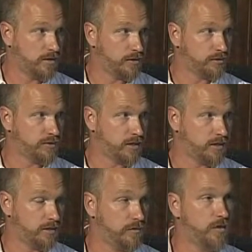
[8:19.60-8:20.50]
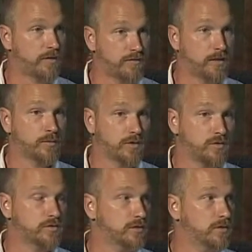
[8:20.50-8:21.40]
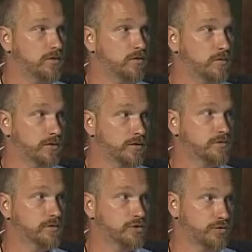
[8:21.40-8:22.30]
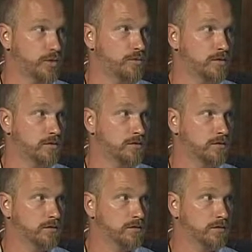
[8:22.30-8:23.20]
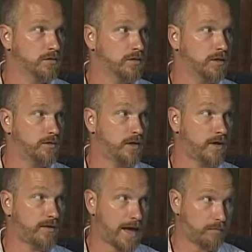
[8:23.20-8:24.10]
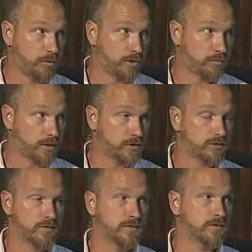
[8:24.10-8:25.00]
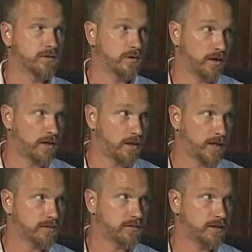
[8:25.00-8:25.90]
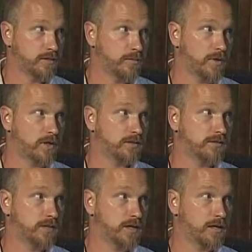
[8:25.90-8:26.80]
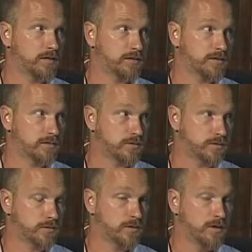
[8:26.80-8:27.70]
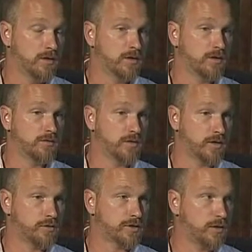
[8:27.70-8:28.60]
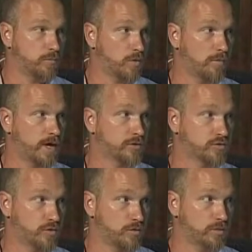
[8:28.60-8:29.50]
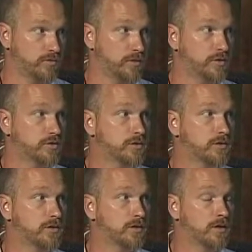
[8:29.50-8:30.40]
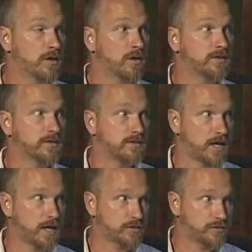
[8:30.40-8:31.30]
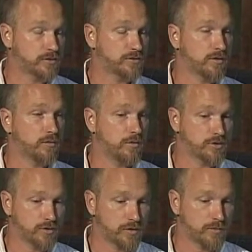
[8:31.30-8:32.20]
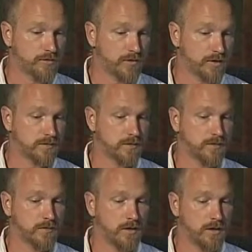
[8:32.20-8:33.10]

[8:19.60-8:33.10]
understanding if you have family history or risk for stroke. Right and you have high blood pressure, this is a great class to come and sit down and listen to to understand more about stroke prevention, mm -hmm. the signs of a stroke, what you're going to be facing.